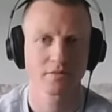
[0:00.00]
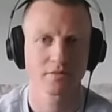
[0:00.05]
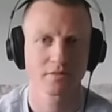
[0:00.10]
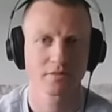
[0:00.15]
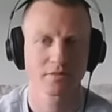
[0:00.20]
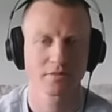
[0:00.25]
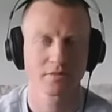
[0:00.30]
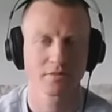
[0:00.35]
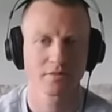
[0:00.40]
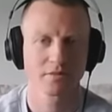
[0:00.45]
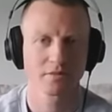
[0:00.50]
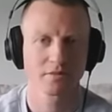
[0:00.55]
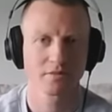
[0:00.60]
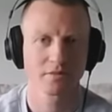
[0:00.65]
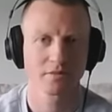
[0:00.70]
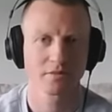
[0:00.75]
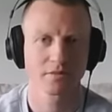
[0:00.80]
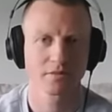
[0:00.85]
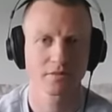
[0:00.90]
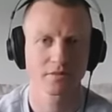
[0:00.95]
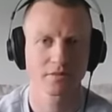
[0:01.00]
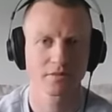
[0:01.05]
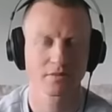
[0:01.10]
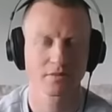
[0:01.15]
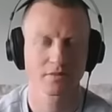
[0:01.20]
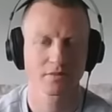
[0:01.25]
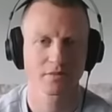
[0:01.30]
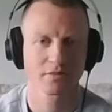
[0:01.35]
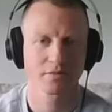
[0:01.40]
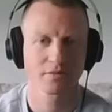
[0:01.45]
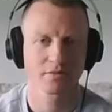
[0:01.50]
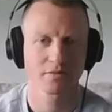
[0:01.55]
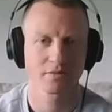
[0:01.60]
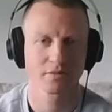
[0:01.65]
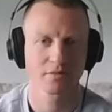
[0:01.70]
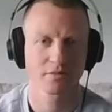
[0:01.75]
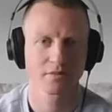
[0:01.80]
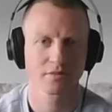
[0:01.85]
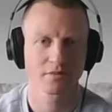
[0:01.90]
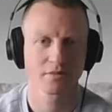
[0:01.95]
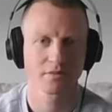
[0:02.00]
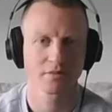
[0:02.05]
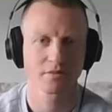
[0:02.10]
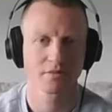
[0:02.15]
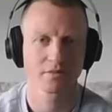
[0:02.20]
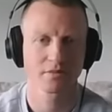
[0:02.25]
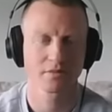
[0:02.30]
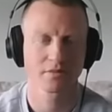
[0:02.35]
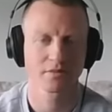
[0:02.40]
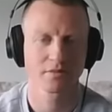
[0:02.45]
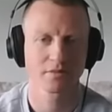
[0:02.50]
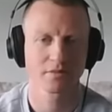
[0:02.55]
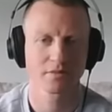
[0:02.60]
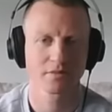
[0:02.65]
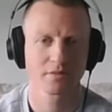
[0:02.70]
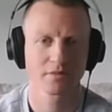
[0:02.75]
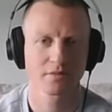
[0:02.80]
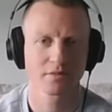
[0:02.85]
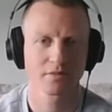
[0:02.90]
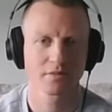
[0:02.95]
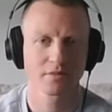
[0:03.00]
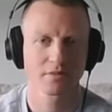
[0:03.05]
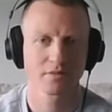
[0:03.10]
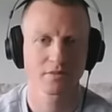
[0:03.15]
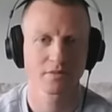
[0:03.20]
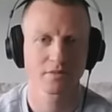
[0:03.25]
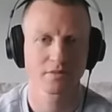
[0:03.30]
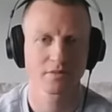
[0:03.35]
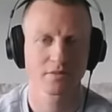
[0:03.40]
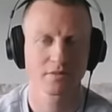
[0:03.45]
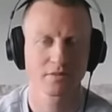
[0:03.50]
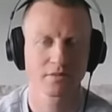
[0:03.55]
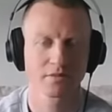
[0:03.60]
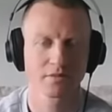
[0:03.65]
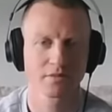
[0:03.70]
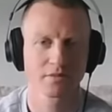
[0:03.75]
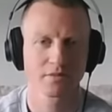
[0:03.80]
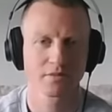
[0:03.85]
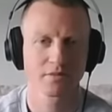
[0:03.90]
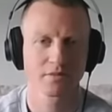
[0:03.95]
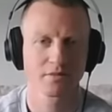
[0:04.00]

No words are spoken by the person on screen.